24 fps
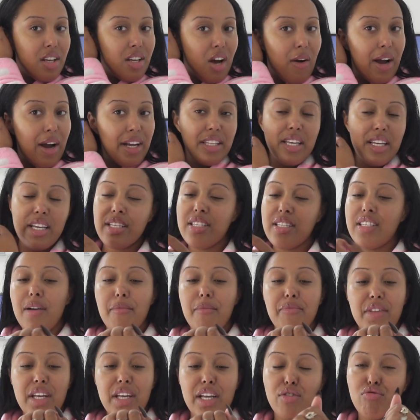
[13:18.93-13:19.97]
So I did
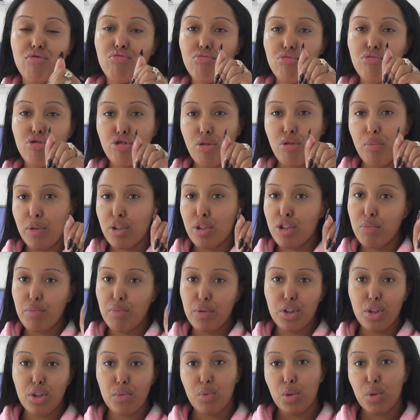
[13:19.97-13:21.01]
something super, super,
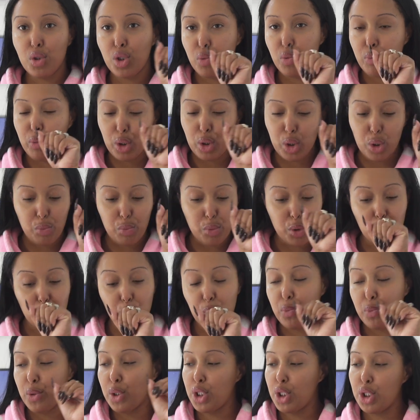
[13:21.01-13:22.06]
super, super, super,
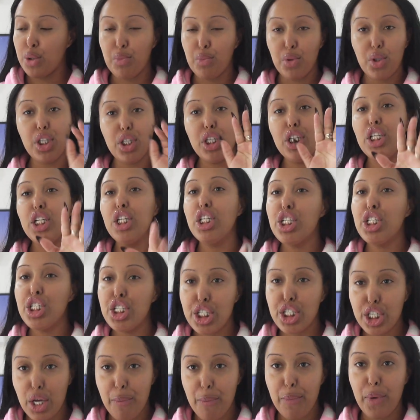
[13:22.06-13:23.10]
super, super
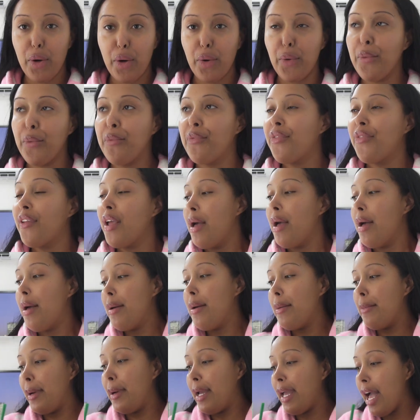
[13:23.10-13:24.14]
simple.
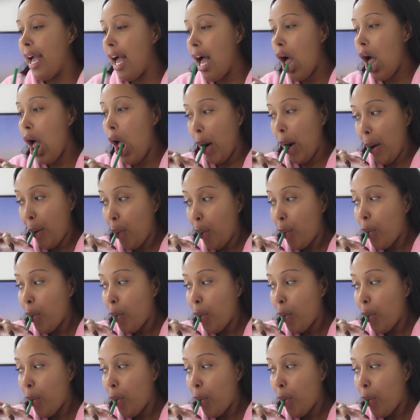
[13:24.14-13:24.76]
But yeah,